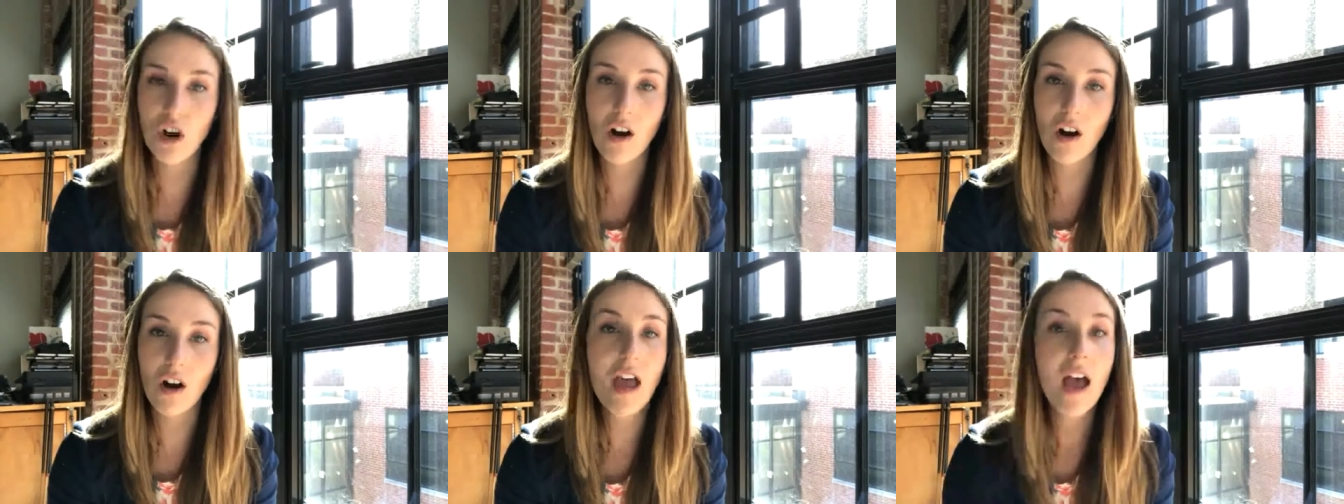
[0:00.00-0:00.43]

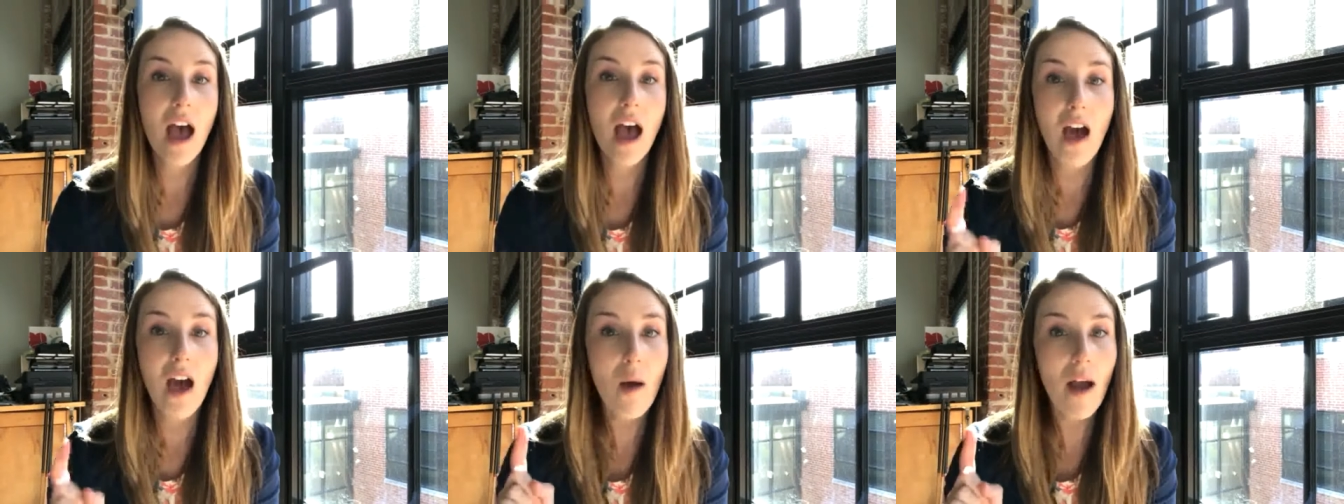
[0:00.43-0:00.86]

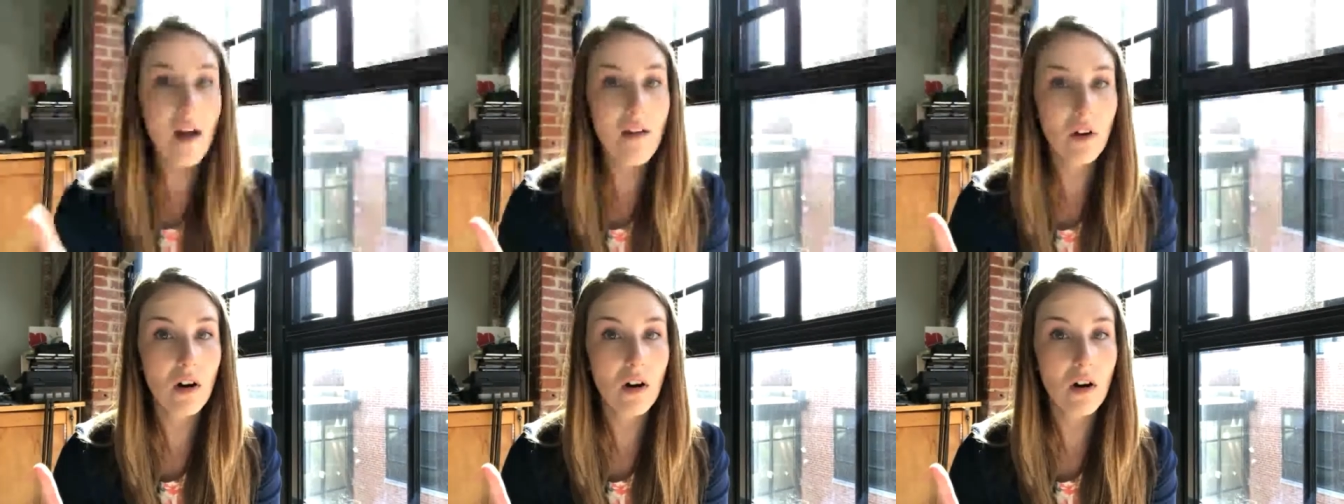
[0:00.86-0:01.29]

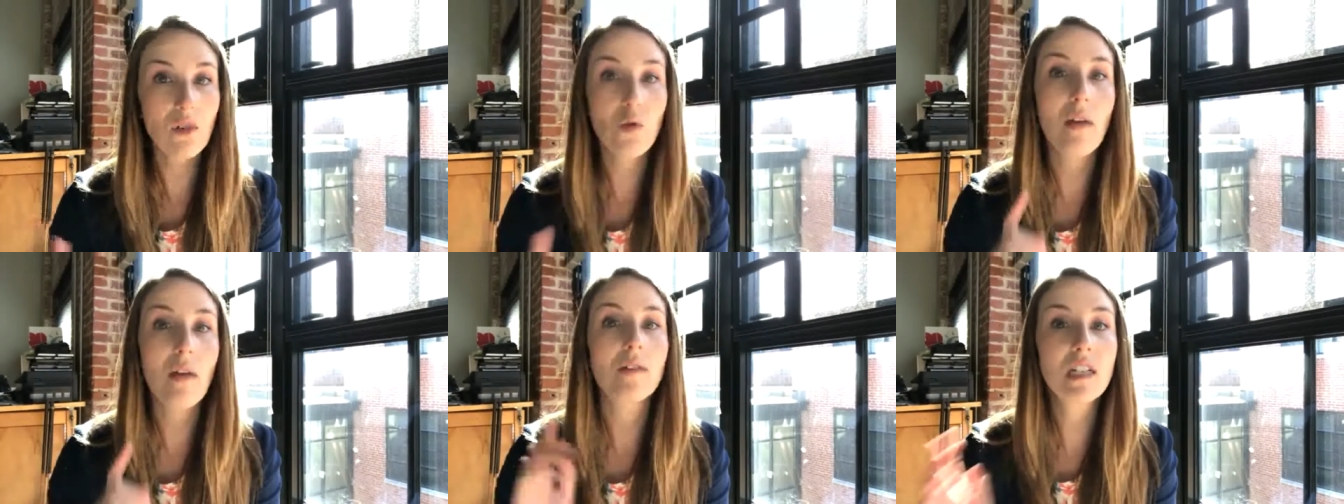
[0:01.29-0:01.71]
However, if you
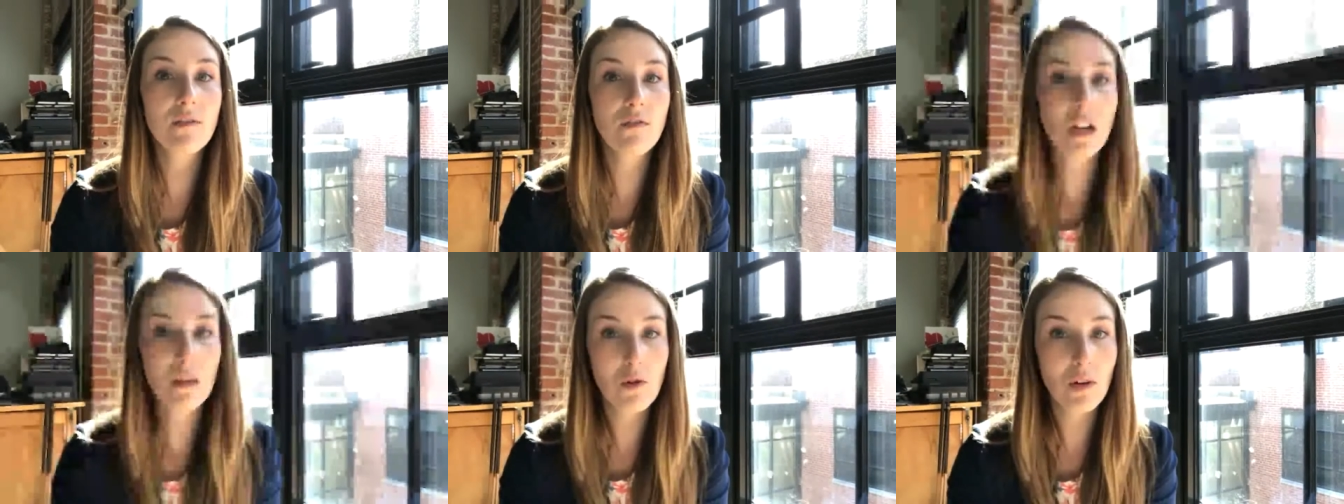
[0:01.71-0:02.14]
have different
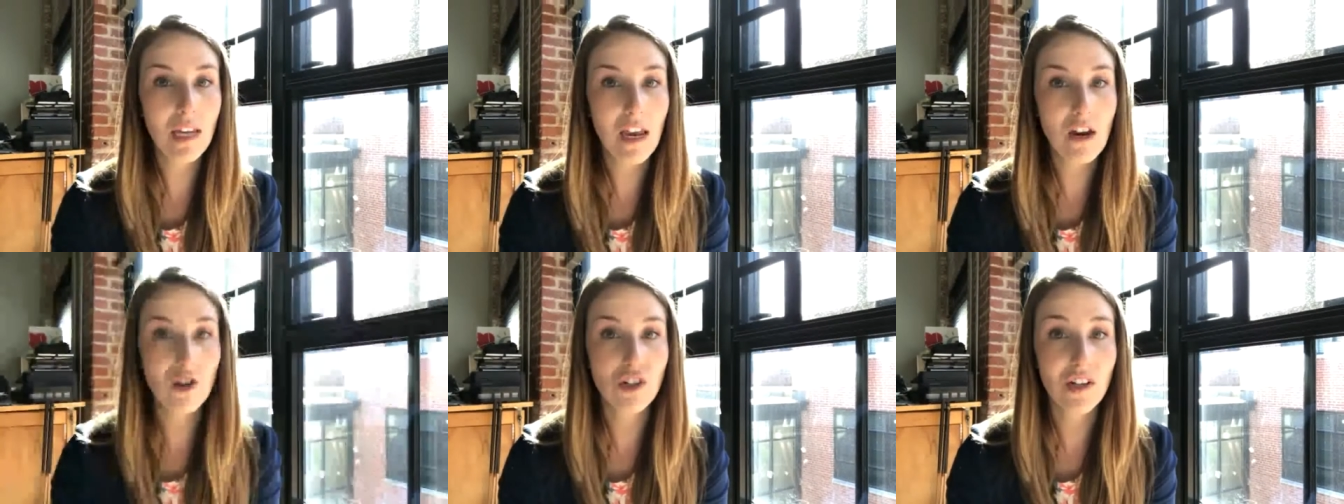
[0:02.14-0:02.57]
communication
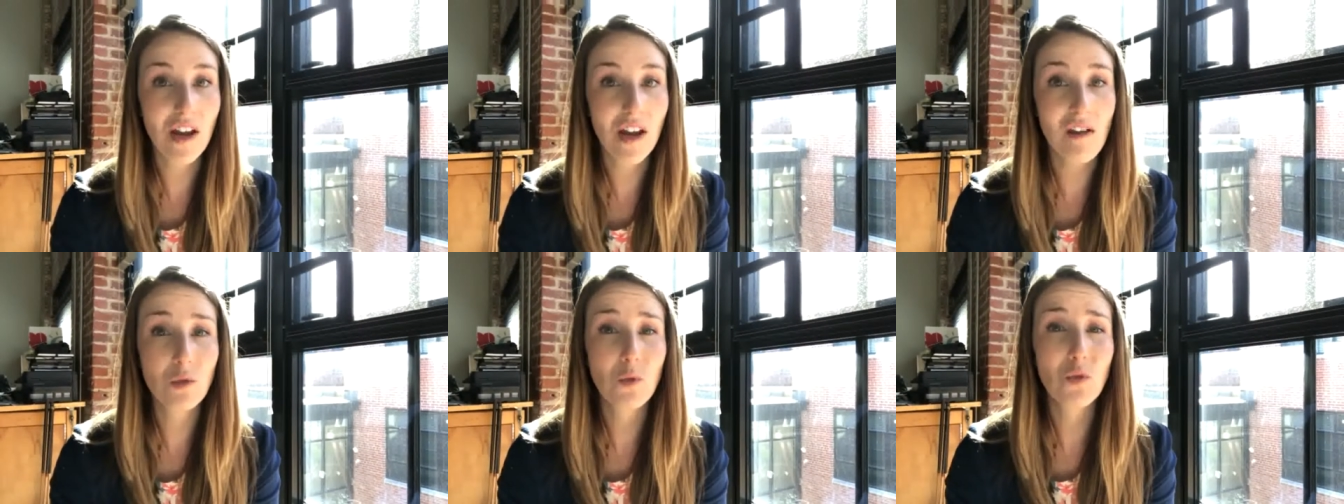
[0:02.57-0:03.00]
styles,
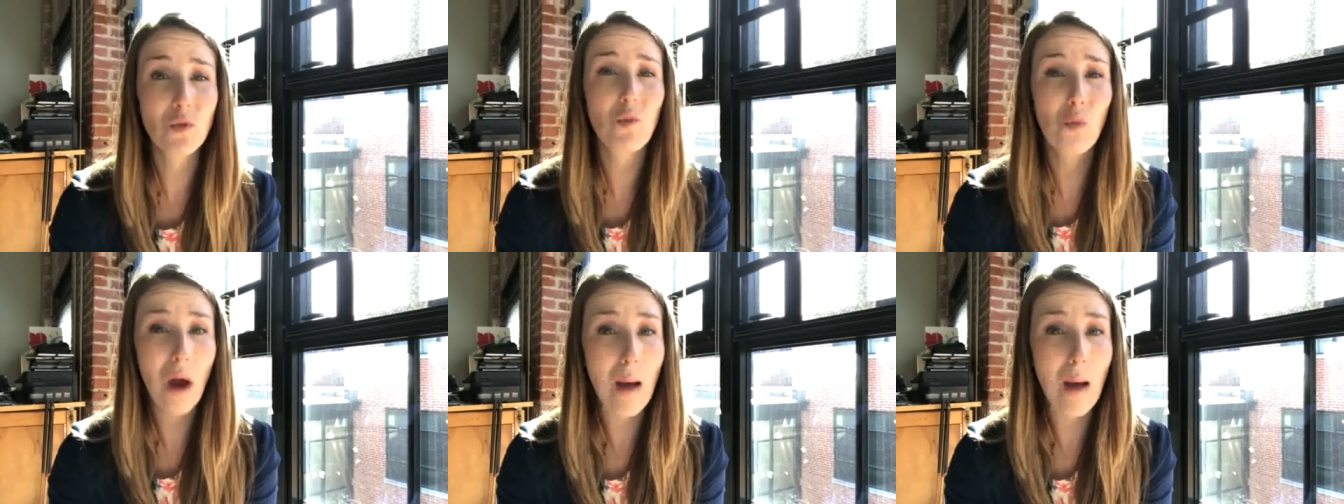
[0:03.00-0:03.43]
which you
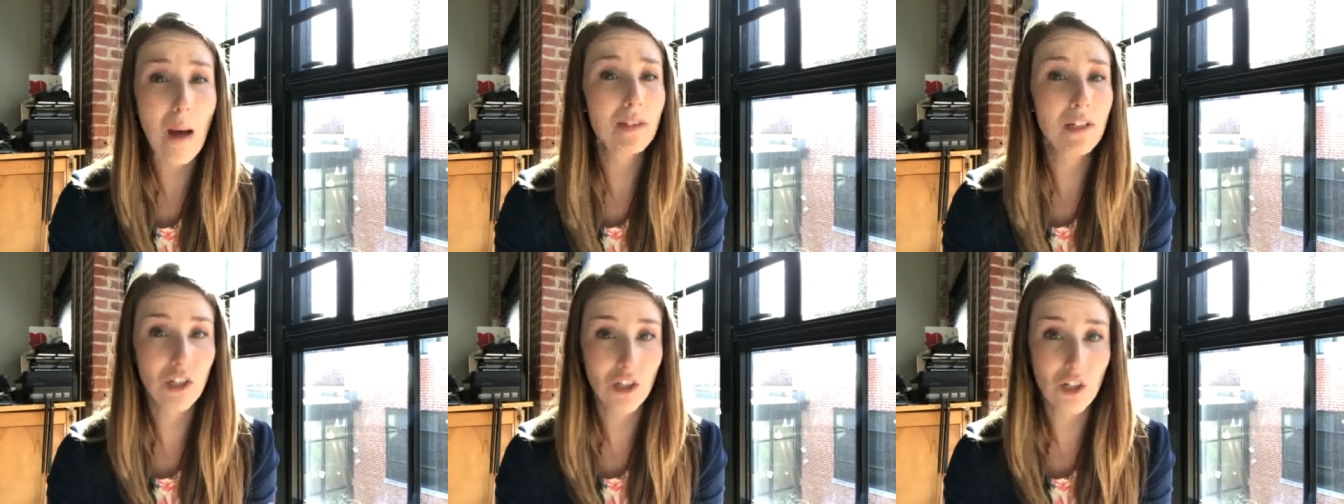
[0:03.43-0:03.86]
probably
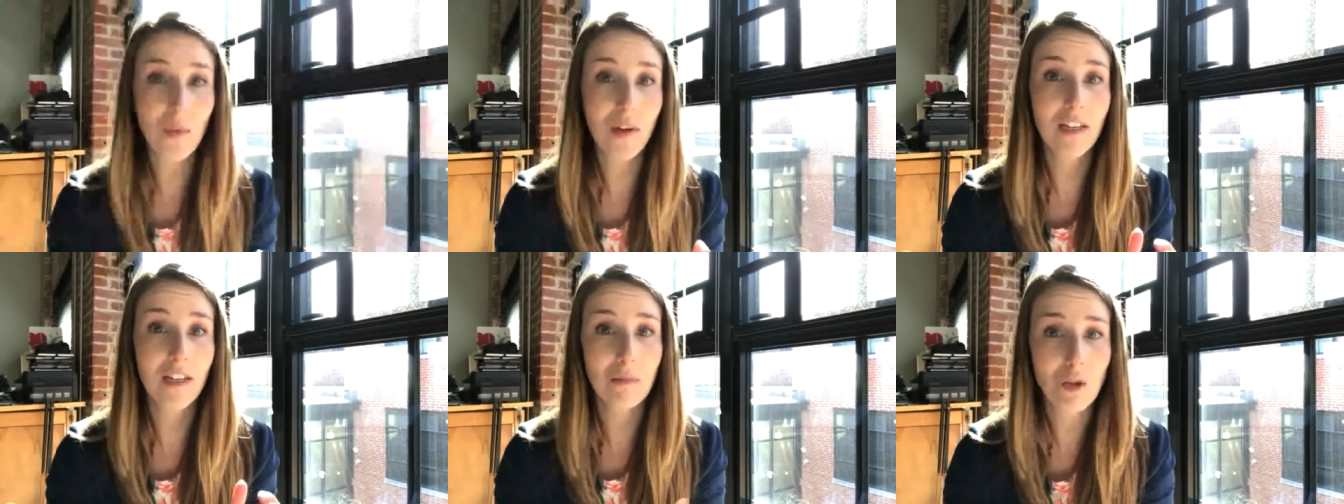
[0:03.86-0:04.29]
do because
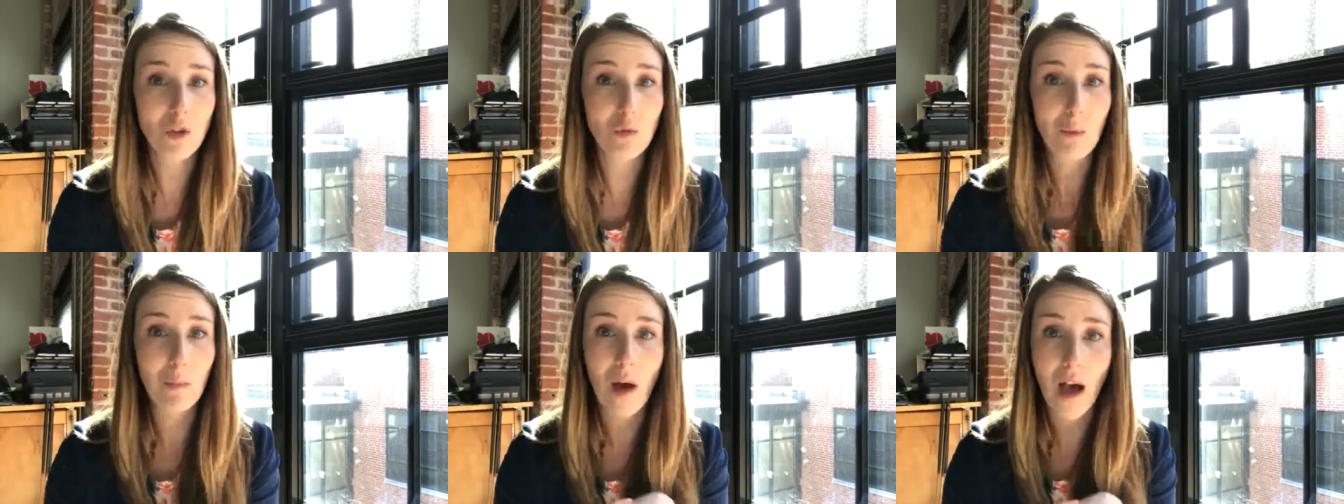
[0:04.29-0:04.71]
most people
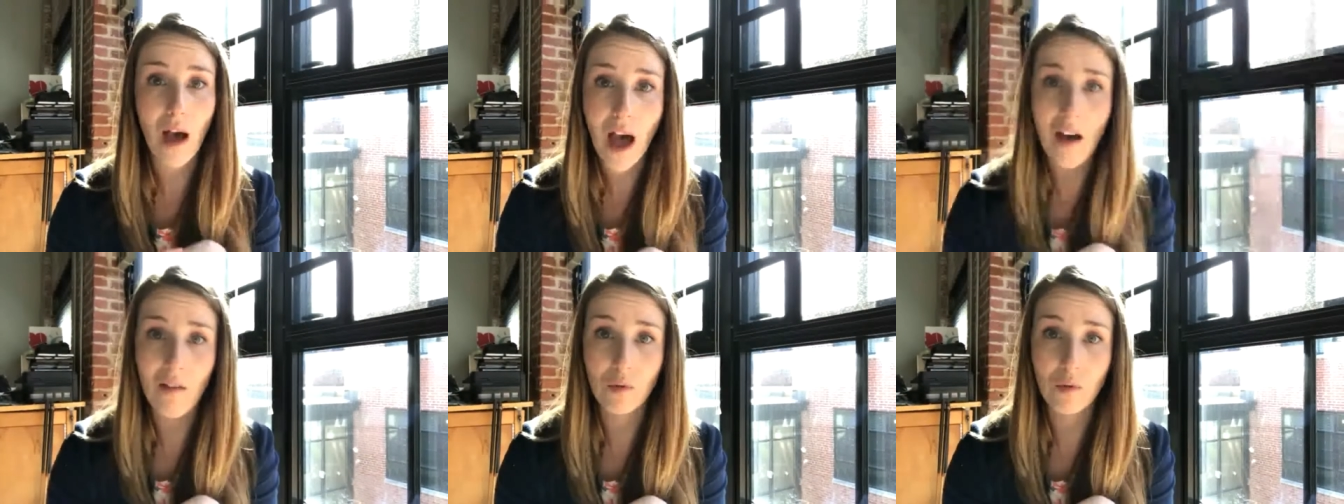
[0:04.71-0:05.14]
have
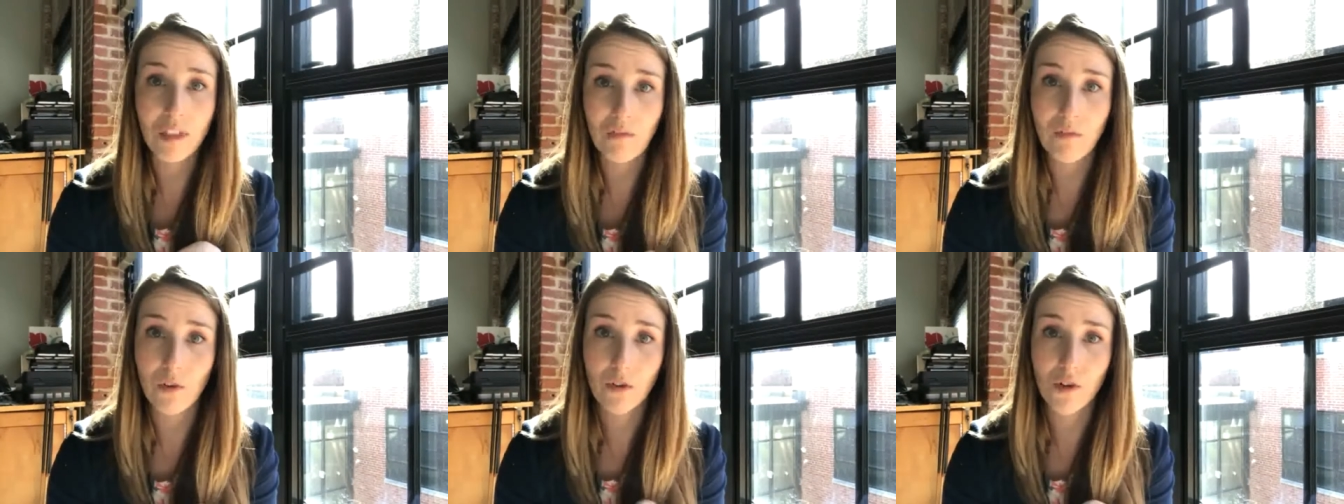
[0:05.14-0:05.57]
when they
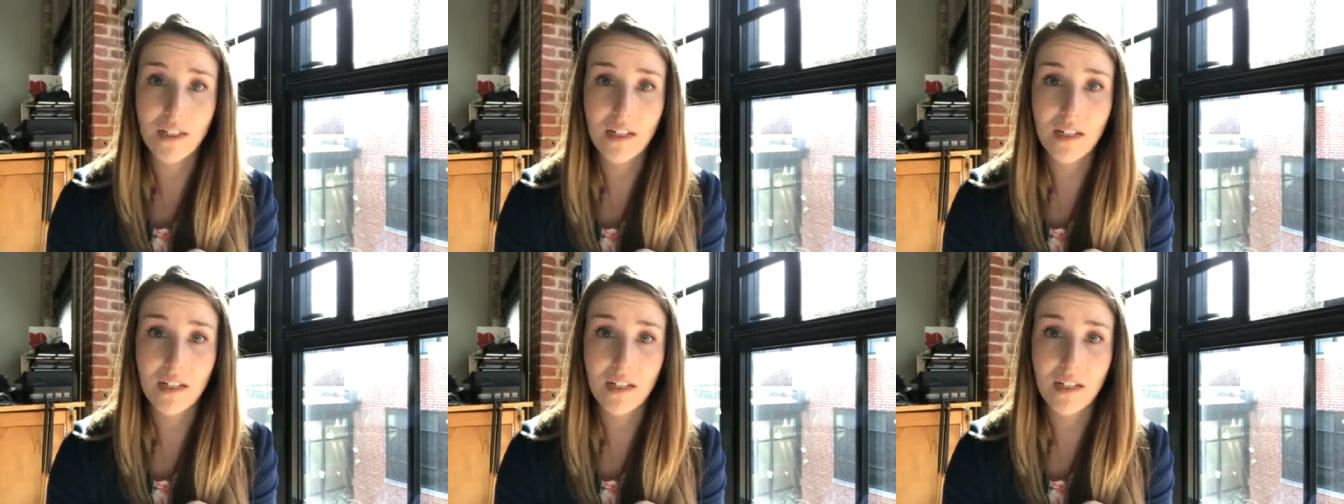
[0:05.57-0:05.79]
first